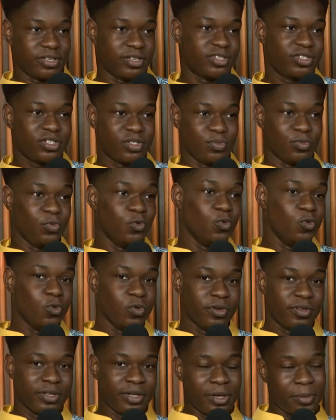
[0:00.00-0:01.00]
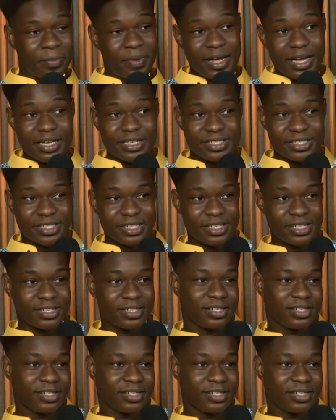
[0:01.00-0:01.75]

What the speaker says: A smooth person.